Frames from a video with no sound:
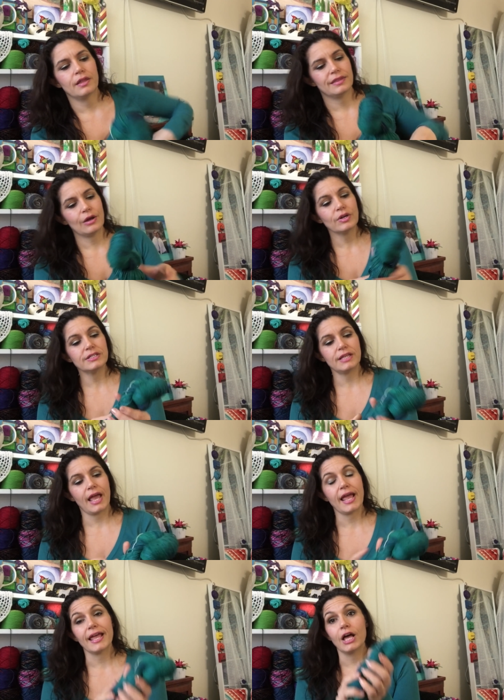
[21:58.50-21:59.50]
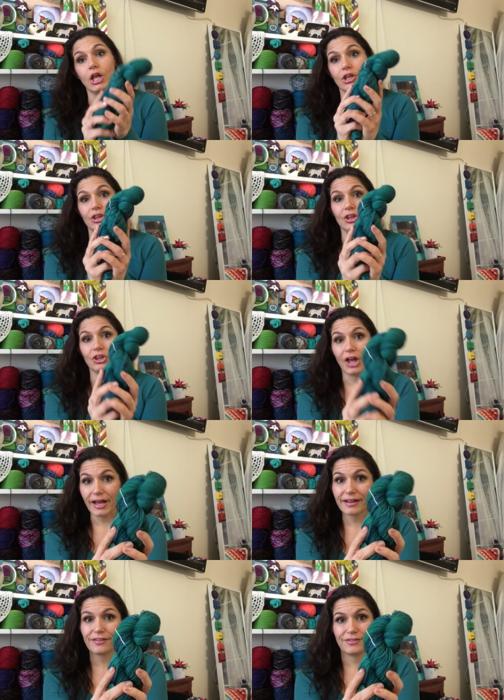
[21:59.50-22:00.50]
There is a
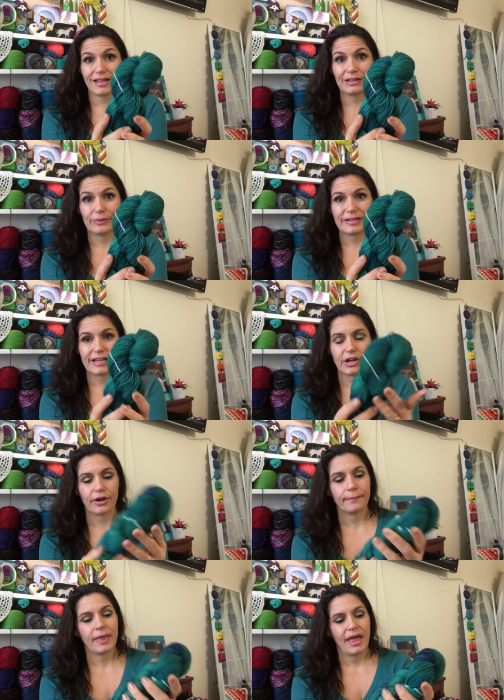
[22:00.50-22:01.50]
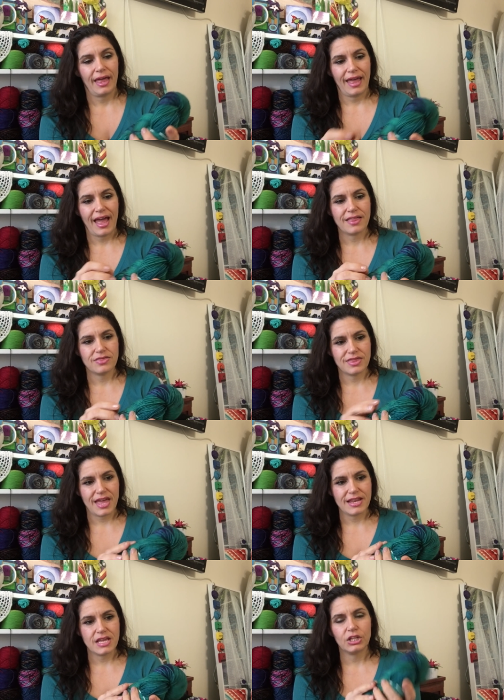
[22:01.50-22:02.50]
lot of yellow in here, and
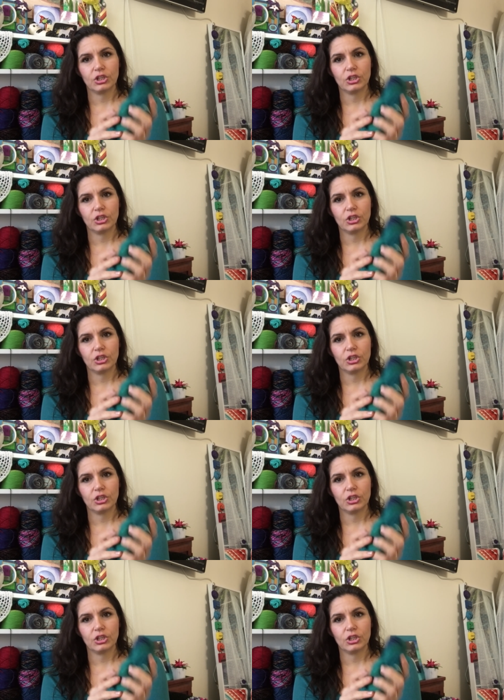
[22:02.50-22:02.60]
then it